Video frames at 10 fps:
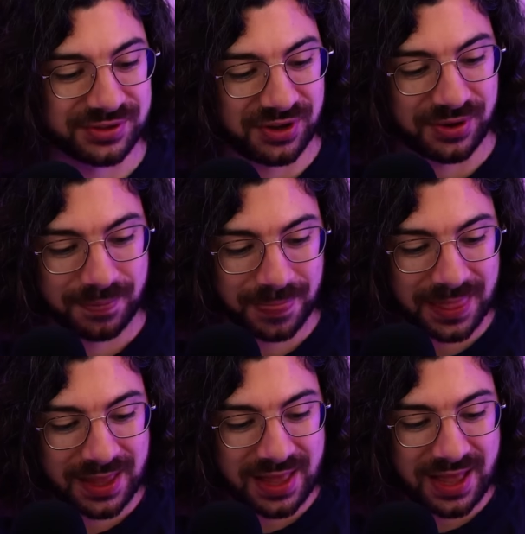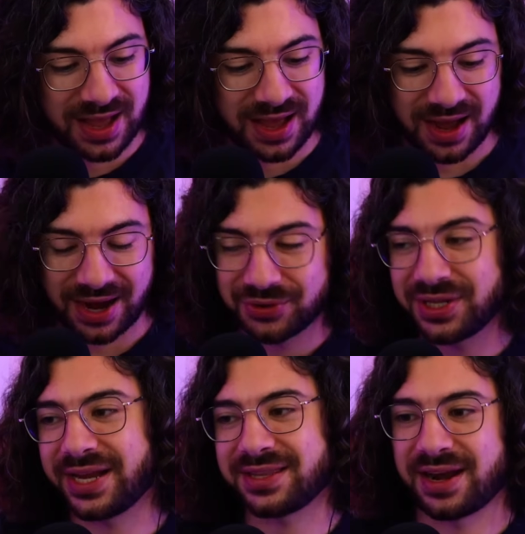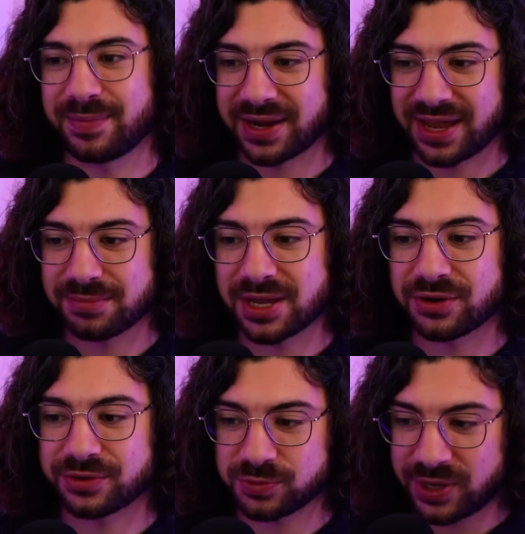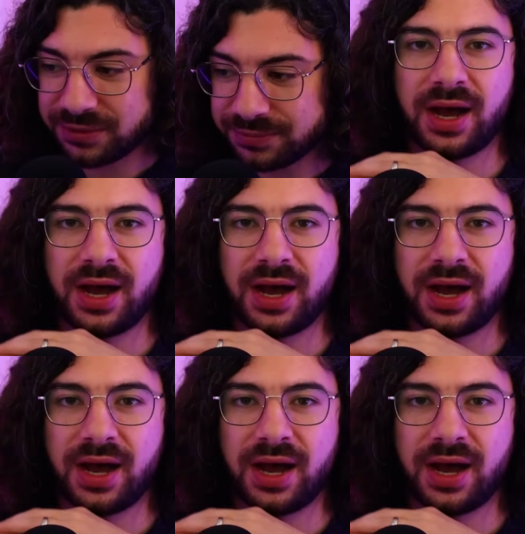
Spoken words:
So I really like that about GameMaker as well.